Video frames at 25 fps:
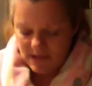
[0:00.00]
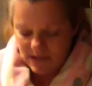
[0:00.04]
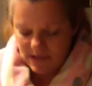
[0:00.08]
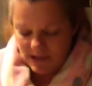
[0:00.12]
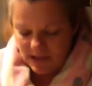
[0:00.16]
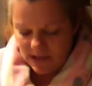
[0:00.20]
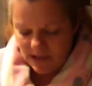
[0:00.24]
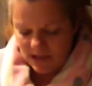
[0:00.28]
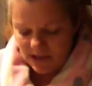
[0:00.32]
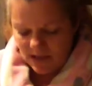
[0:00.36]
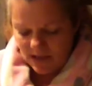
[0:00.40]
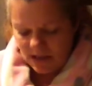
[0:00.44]

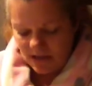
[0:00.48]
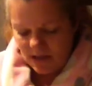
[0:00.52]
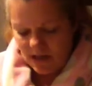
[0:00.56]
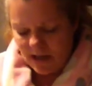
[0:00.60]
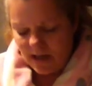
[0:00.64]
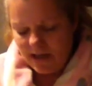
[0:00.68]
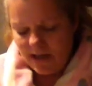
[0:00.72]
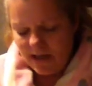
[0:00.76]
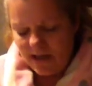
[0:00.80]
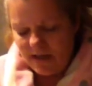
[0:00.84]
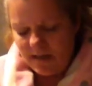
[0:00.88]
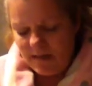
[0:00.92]
And
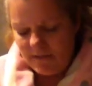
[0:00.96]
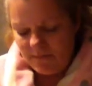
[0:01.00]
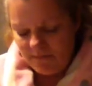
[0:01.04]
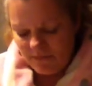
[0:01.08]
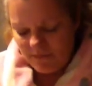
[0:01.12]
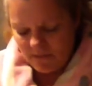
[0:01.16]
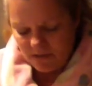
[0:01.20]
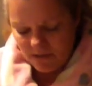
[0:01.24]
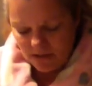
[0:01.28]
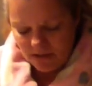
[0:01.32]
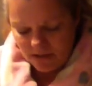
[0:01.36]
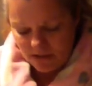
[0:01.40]
I
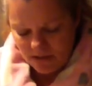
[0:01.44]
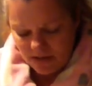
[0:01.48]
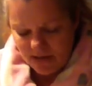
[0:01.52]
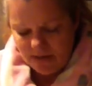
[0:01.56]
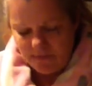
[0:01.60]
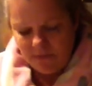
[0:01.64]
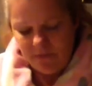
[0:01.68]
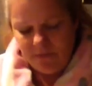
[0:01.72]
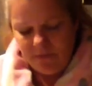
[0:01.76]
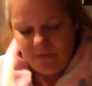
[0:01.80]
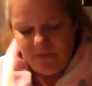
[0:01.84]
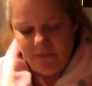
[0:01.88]
didn't
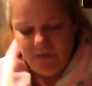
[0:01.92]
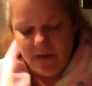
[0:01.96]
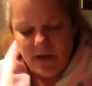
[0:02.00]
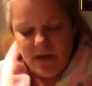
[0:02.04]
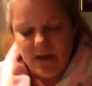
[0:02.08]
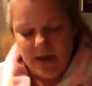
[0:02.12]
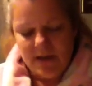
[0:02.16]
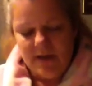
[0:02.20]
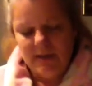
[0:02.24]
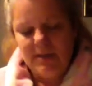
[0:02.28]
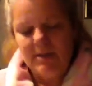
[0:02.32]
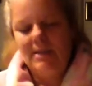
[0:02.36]
ever
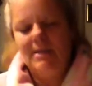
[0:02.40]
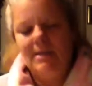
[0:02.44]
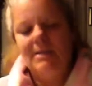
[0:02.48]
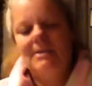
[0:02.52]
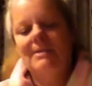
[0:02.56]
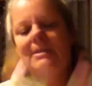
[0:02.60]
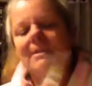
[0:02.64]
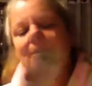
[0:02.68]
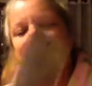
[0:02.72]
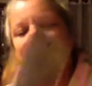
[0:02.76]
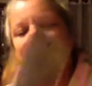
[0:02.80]
find these at